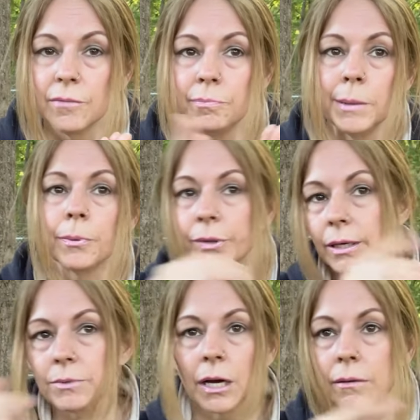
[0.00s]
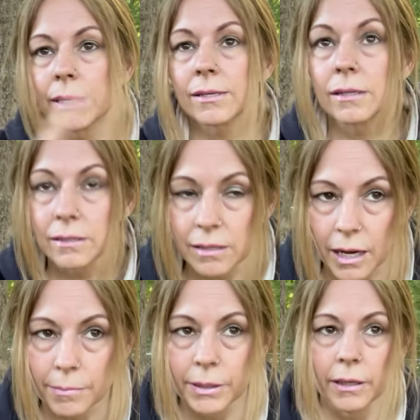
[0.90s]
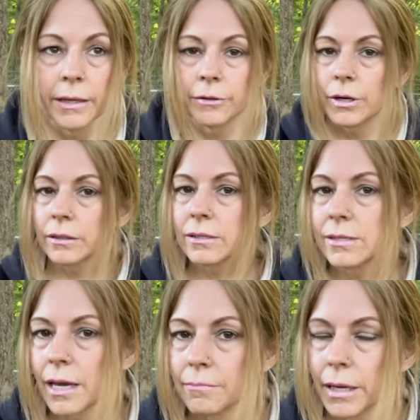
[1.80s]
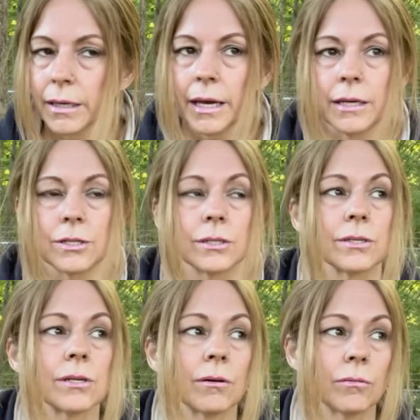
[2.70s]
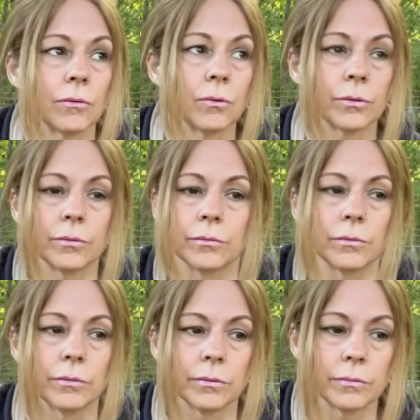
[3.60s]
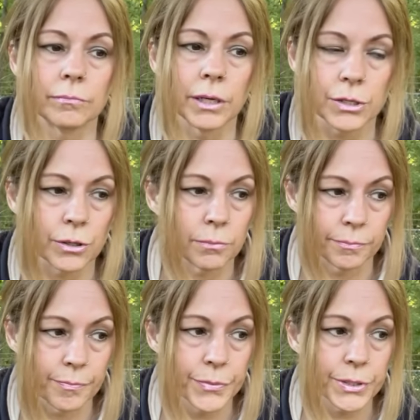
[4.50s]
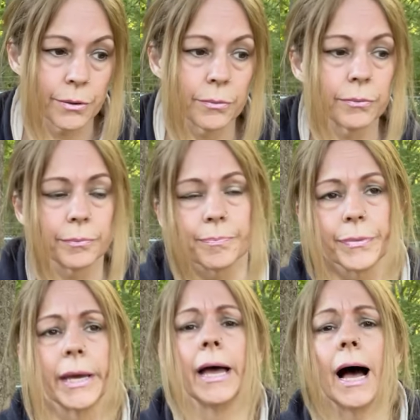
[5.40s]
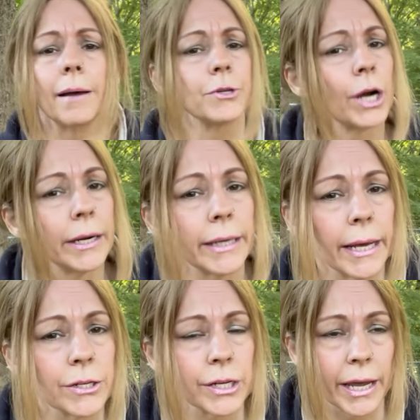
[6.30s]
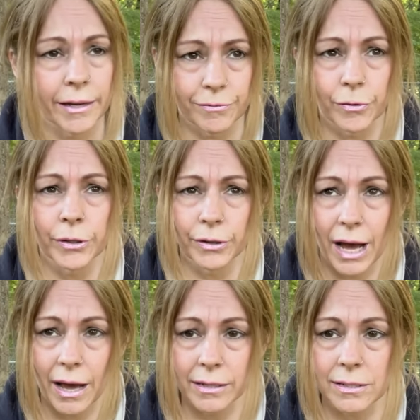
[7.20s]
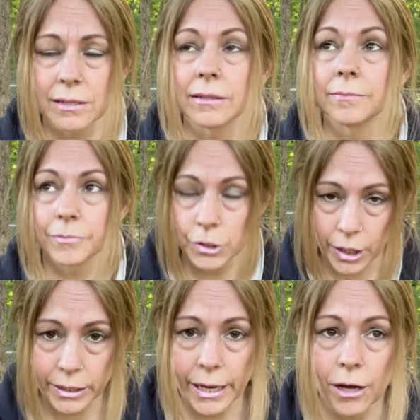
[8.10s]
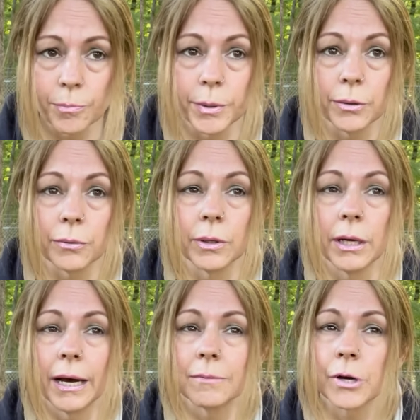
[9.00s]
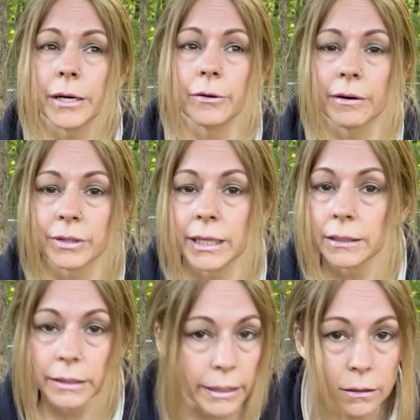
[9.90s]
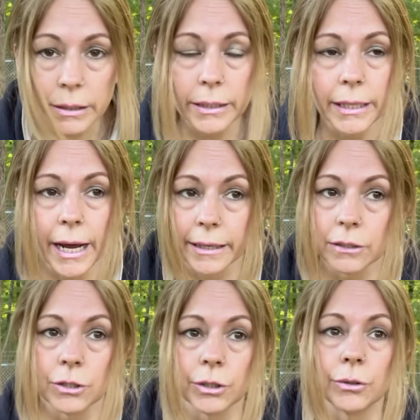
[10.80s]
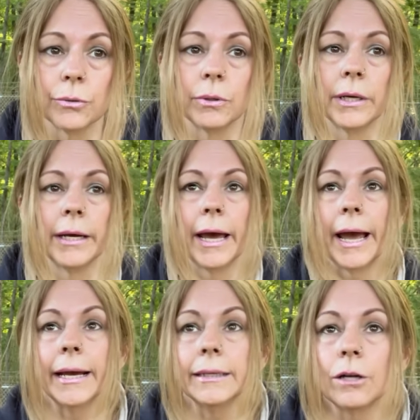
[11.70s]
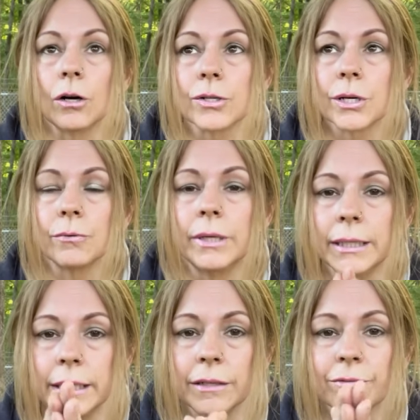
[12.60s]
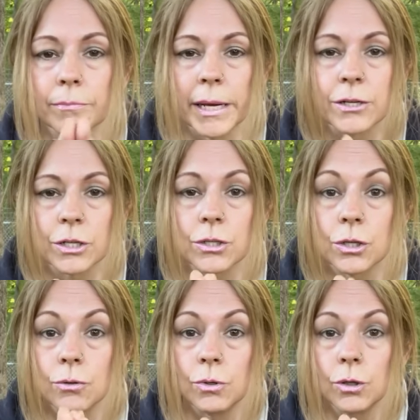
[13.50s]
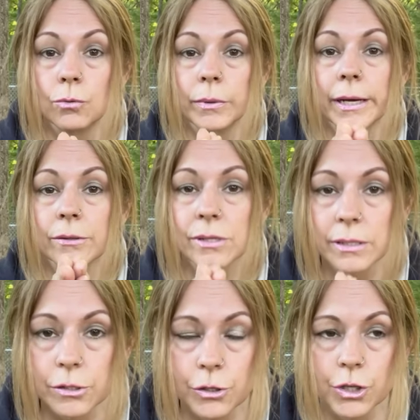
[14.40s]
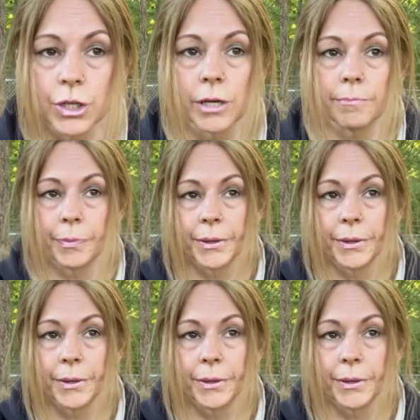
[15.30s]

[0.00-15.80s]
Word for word: people think I'm talking about psilocybin and they're not the same medication, so, or mushroom. So I'm trying to educate for you guys, trying to help you. I'm trying to do everything legally that I can do and also get the information to you without censorship,